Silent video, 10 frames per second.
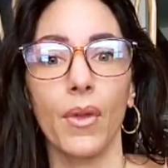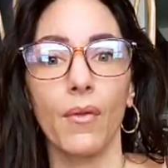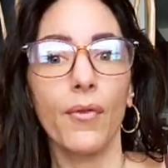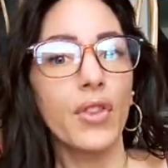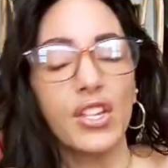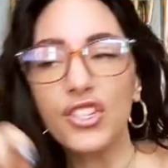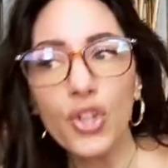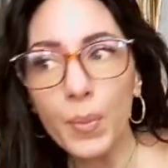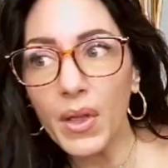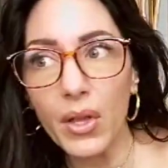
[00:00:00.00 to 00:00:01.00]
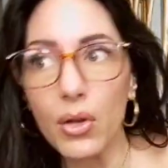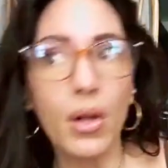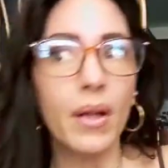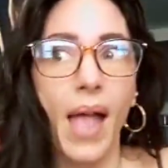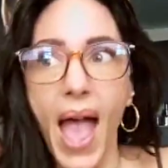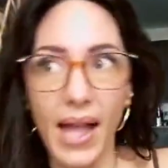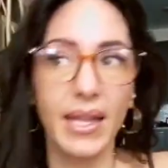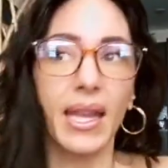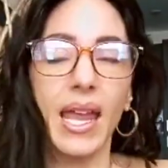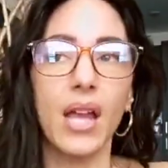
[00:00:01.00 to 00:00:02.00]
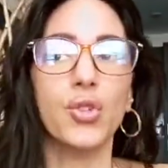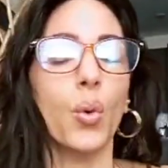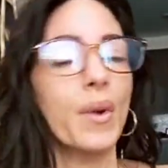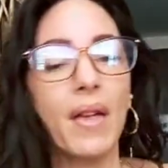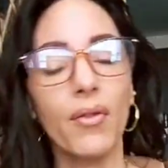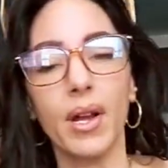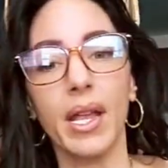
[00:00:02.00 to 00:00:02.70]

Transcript: for these stupid little acting gigs or whatever it